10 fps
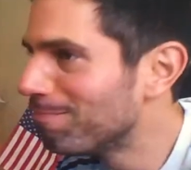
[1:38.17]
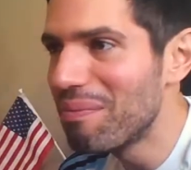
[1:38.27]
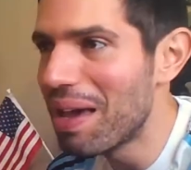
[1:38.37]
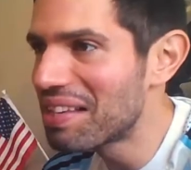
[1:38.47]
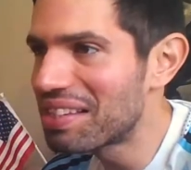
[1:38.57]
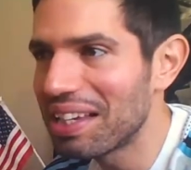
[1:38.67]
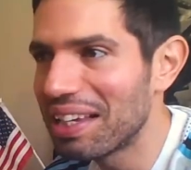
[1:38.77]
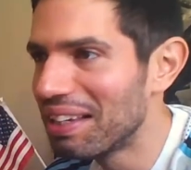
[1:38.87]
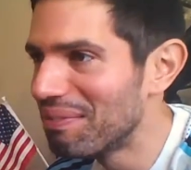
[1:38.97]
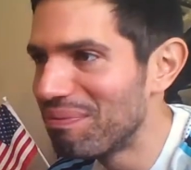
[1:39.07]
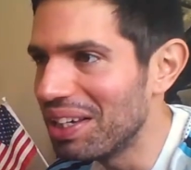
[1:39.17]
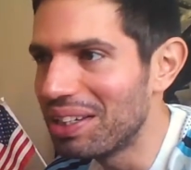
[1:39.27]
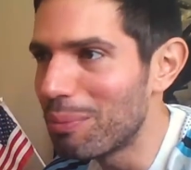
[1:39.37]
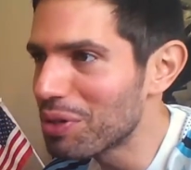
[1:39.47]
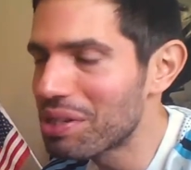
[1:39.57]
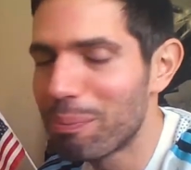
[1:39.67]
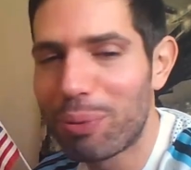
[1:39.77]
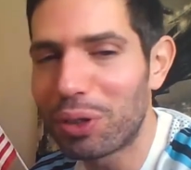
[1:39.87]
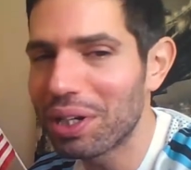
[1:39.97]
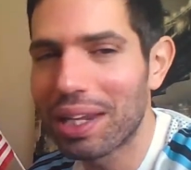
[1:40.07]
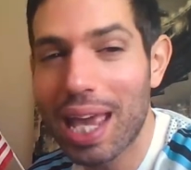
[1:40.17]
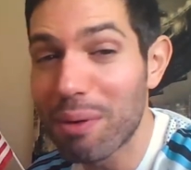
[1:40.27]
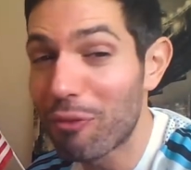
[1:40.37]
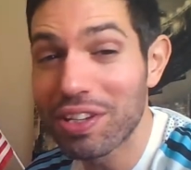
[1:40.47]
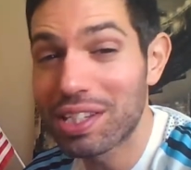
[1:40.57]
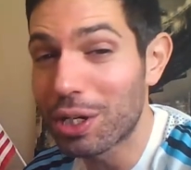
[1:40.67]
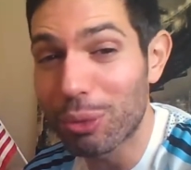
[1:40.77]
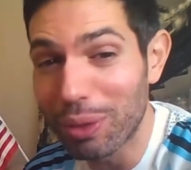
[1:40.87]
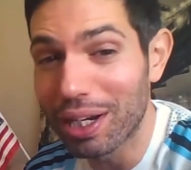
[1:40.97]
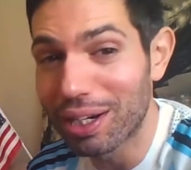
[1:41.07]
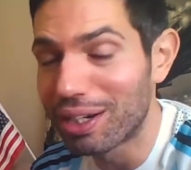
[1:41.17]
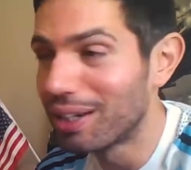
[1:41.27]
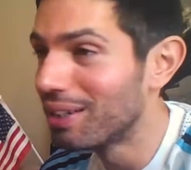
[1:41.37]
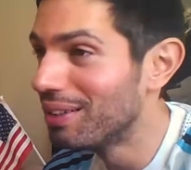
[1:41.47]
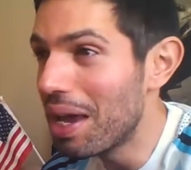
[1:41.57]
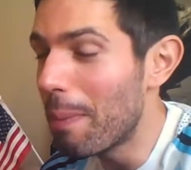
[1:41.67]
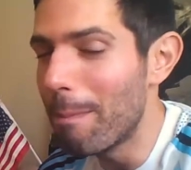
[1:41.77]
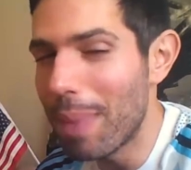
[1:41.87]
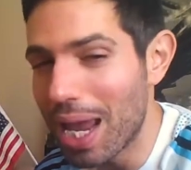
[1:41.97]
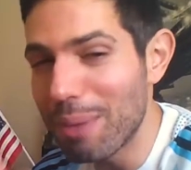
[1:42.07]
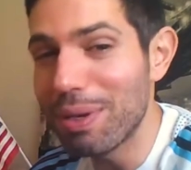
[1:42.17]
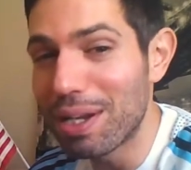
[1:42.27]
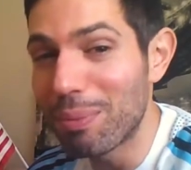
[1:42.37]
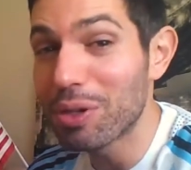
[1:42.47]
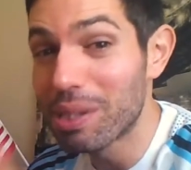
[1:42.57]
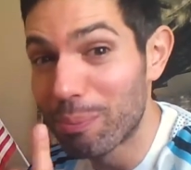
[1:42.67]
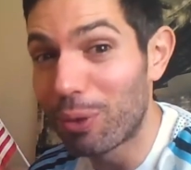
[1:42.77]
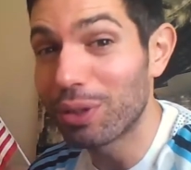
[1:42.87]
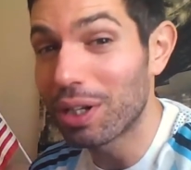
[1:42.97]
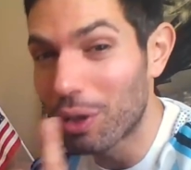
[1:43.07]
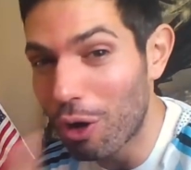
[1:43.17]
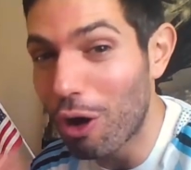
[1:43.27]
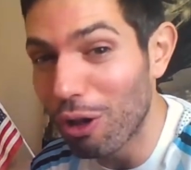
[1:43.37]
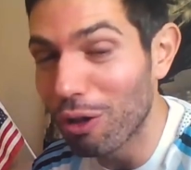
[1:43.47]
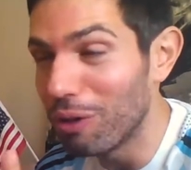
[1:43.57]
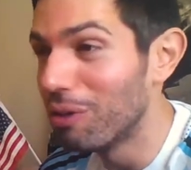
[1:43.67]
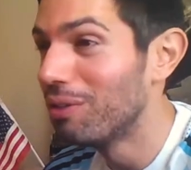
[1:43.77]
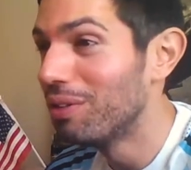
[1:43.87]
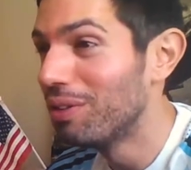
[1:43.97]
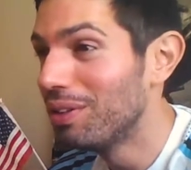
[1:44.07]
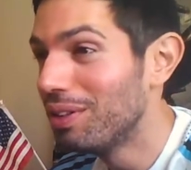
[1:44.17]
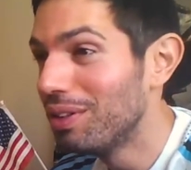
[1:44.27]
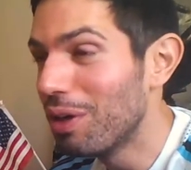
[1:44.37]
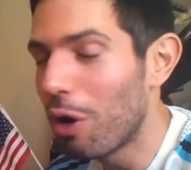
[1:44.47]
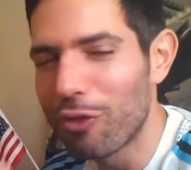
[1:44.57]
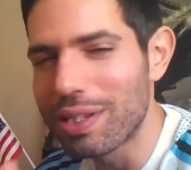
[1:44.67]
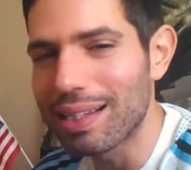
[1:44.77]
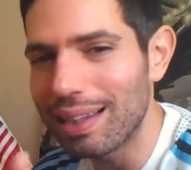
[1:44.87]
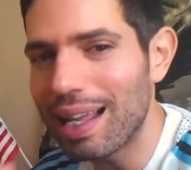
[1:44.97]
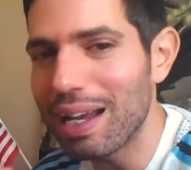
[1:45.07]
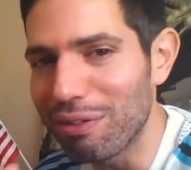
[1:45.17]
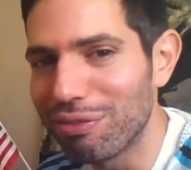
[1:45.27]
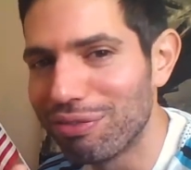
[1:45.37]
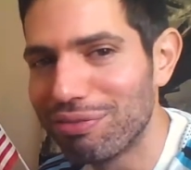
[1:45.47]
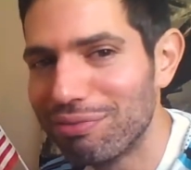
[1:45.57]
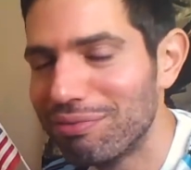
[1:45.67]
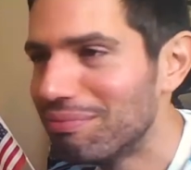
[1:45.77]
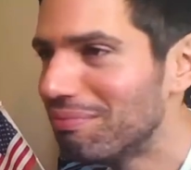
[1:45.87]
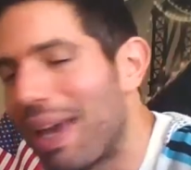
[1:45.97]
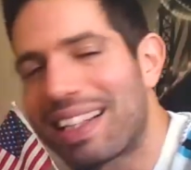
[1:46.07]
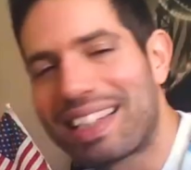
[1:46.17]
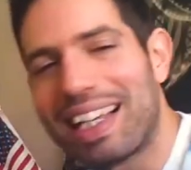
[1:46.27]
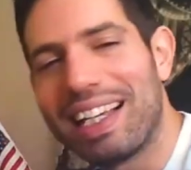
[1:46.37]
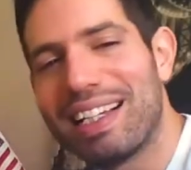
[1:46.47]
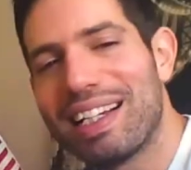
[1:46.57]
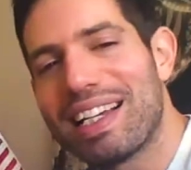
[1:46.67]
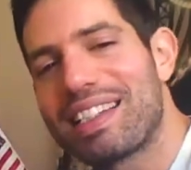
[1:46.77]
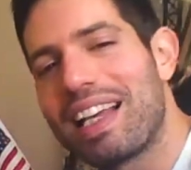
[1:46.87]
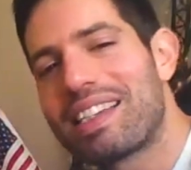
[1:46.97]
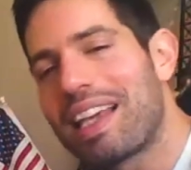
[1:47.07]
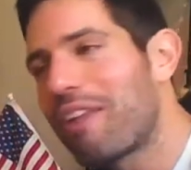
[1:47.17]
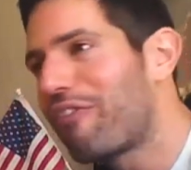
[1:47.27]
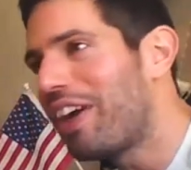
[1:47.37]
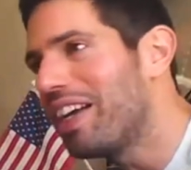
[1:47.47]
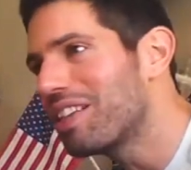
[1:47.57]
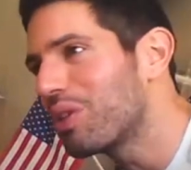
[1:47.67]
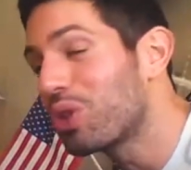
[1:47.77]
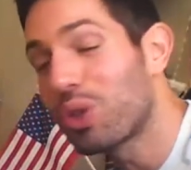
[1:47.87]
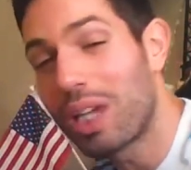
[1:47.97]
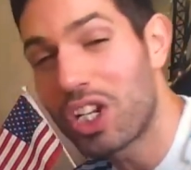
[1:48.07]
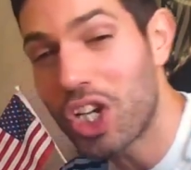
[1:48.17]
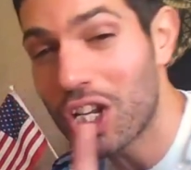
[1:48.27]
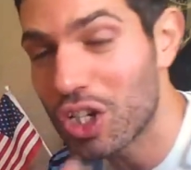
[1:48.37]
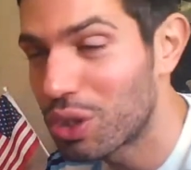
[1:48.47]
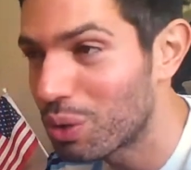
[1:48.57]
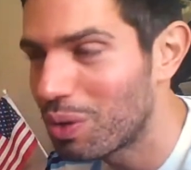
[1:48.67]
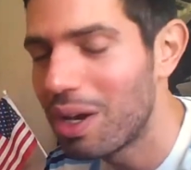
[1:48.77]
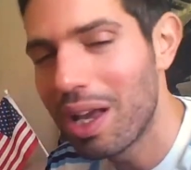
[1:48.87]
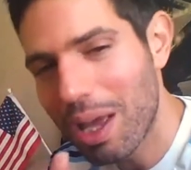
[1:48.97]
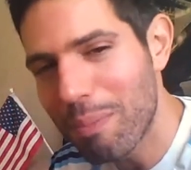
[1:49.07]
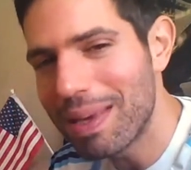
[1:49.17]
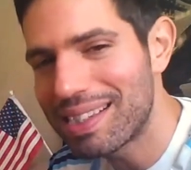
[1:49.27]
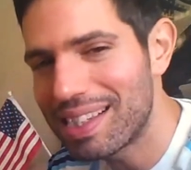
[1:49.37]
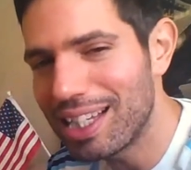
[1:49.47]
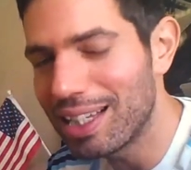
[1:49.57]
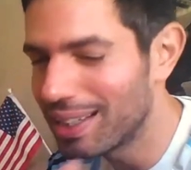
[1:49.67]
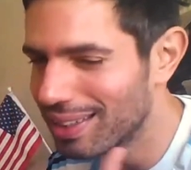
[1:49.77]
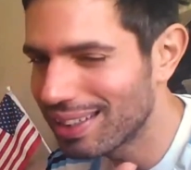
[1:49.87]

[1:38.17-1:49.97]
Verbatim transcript: Messi in the most important game of his career and maybe the most important goal of his life. Messi, as they say in France, or should they change it to Messi?